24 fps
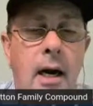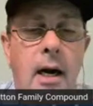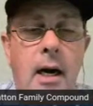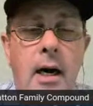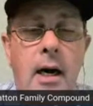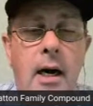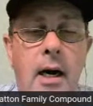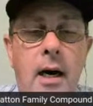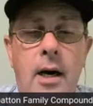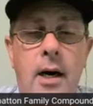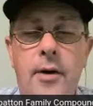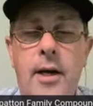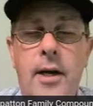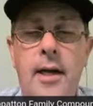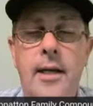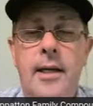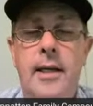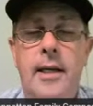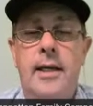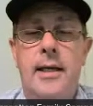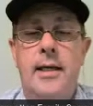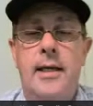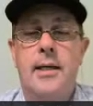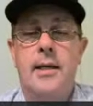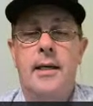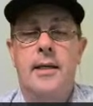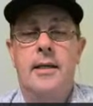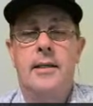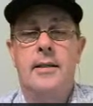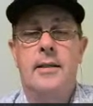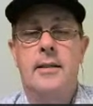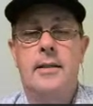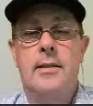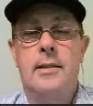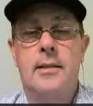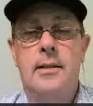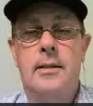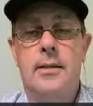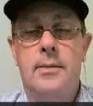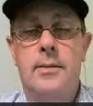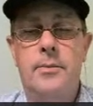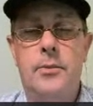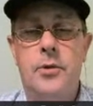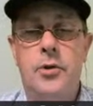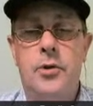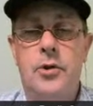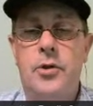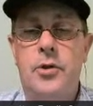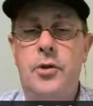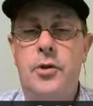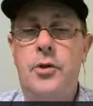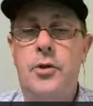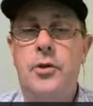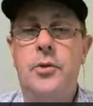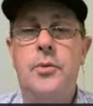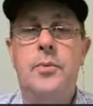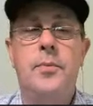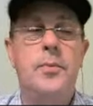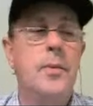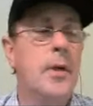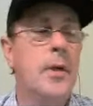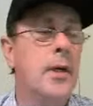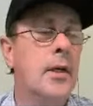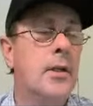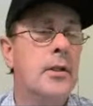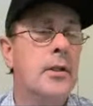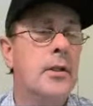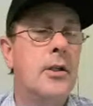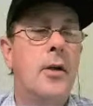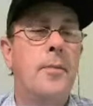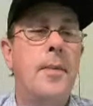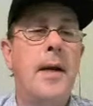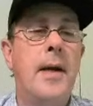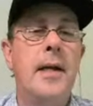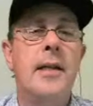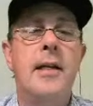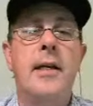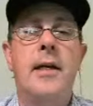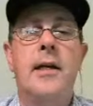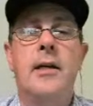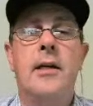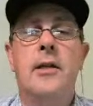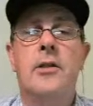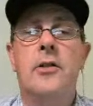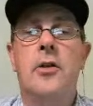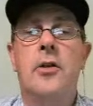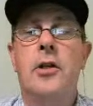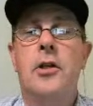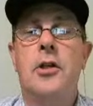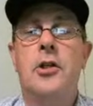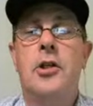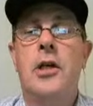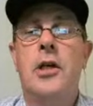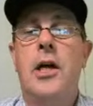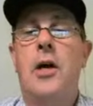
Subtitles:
All righty. So back here. So the